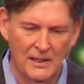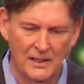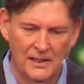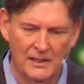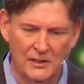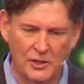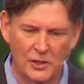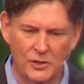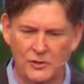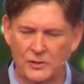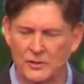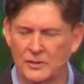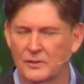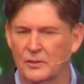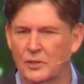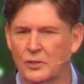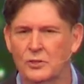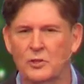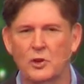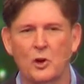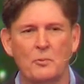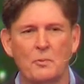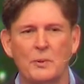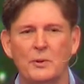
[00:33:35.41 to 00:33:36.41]

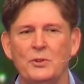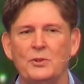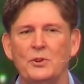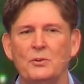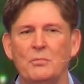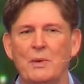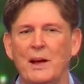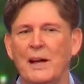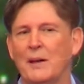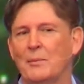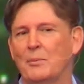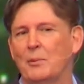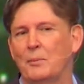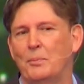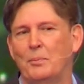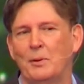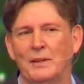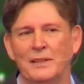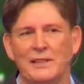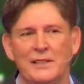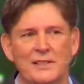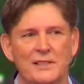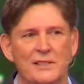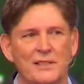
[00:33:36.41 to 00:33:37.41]
Just open your Bible,
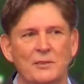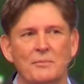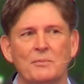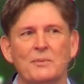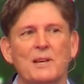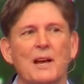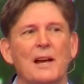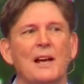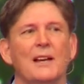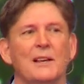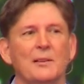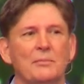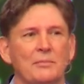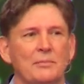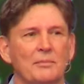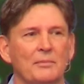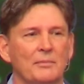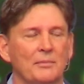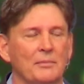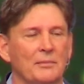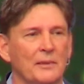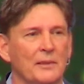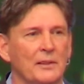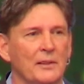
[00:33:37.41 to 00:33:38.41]
please, sometime
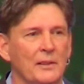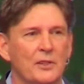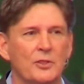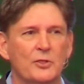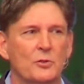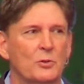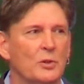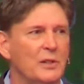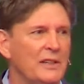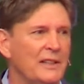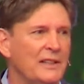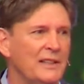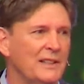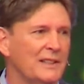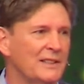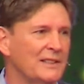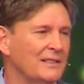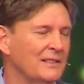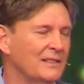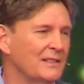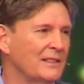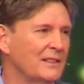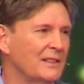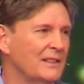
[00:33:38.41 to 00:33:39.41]
this week.
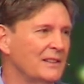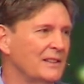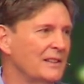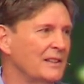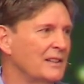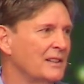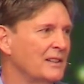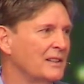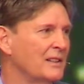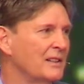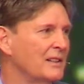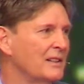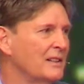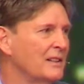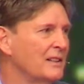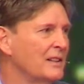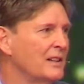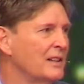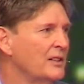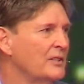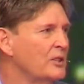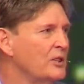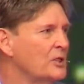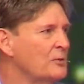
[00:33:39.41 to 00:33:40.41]

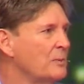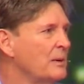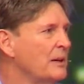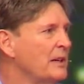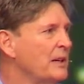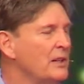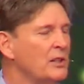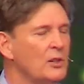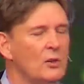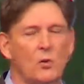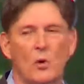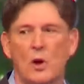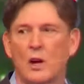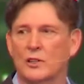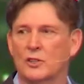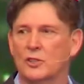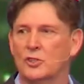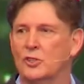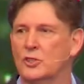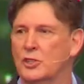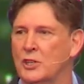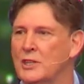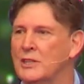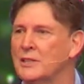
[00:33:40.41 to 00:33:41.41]
And just begin to watch
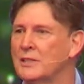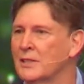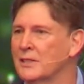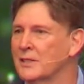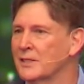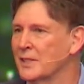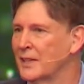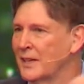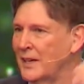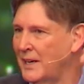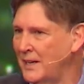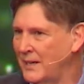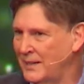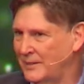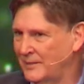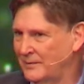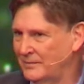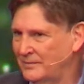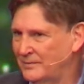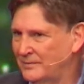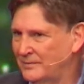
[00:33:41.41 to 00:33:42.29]
Jesus again.